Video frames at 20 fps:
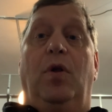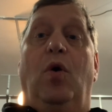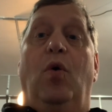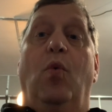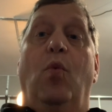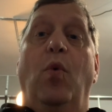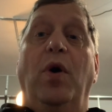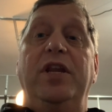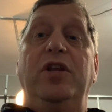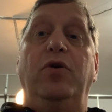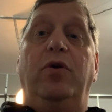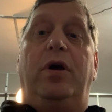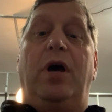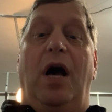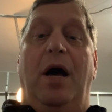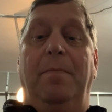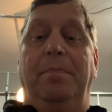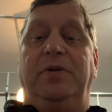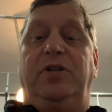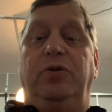When you
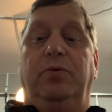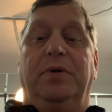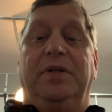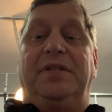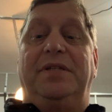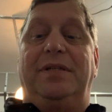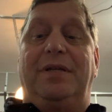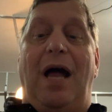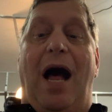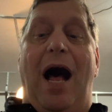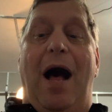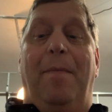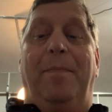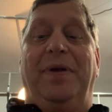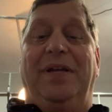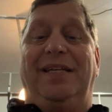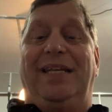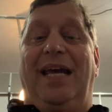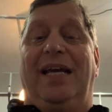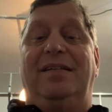come to a stop,
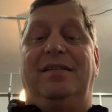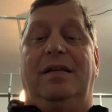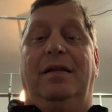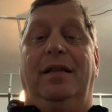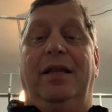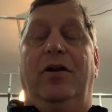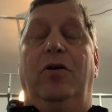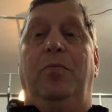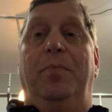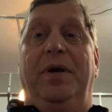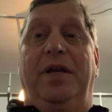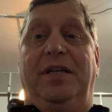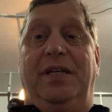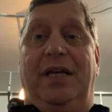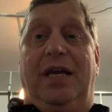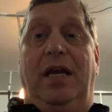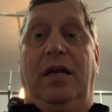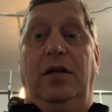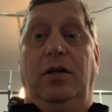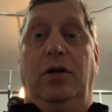it takes a little bit to
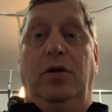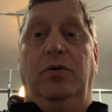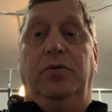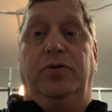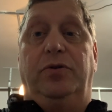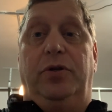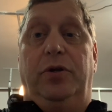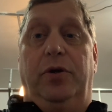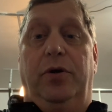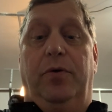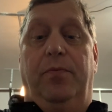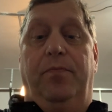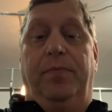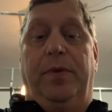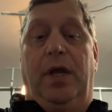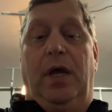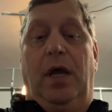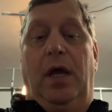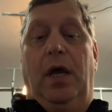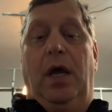get used to.
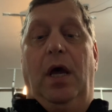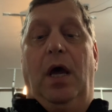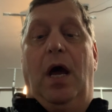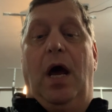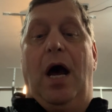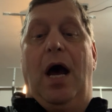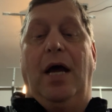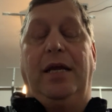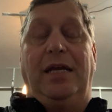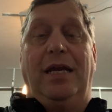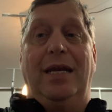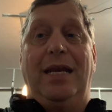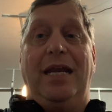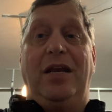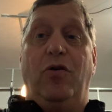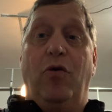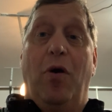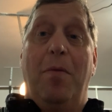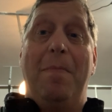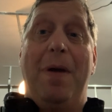Uh, you
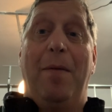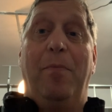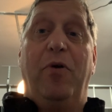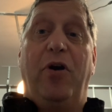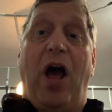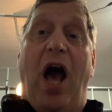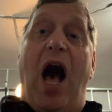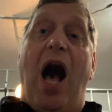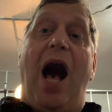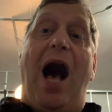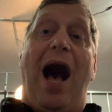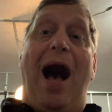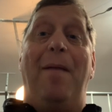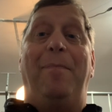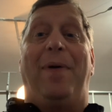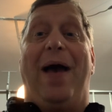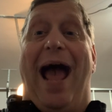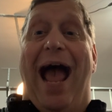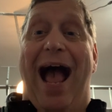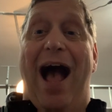need to remember to
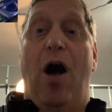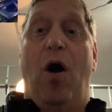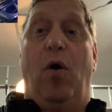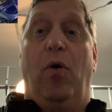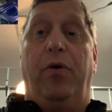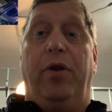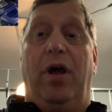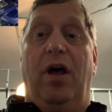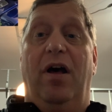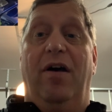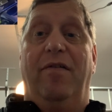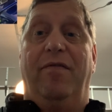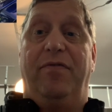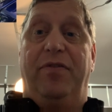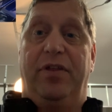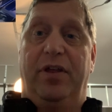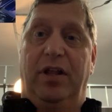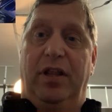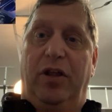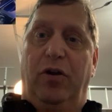hop out of
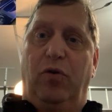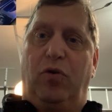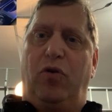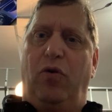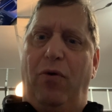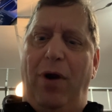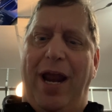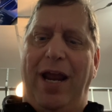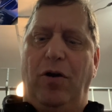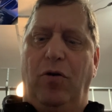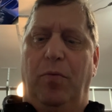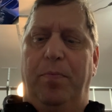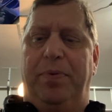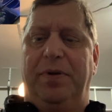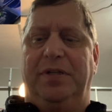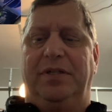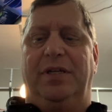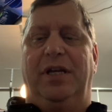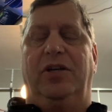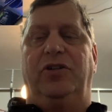the little cradle
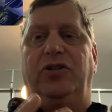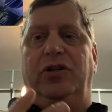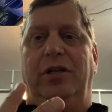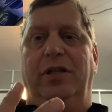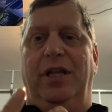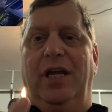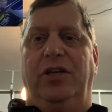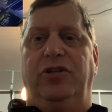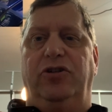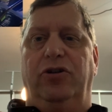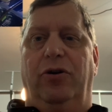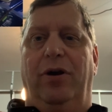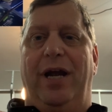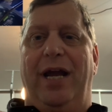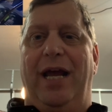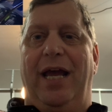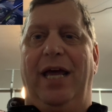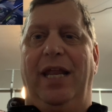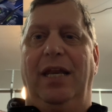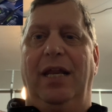position that you're
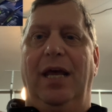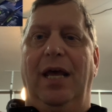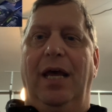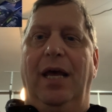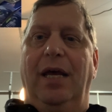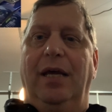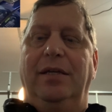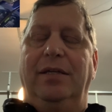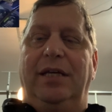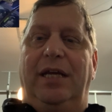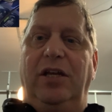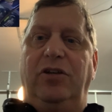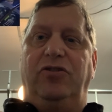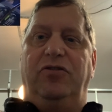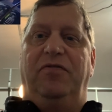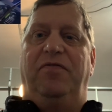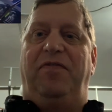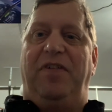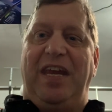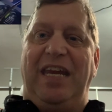in to get
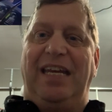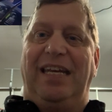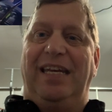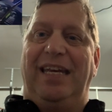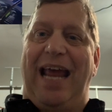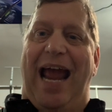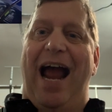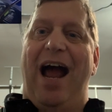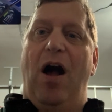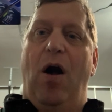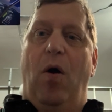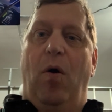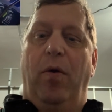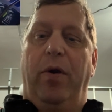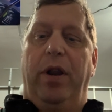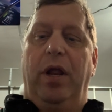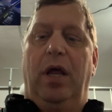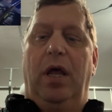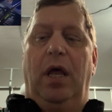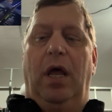your feet
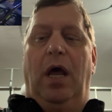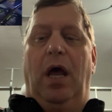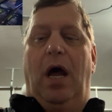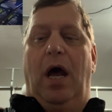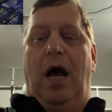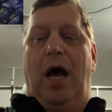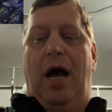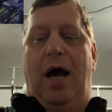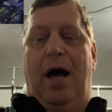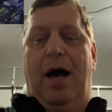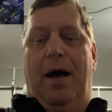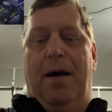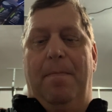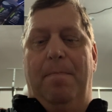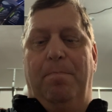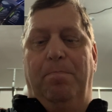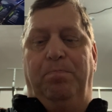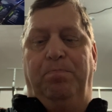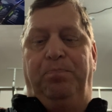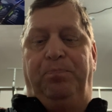down.
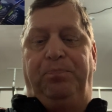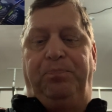Um,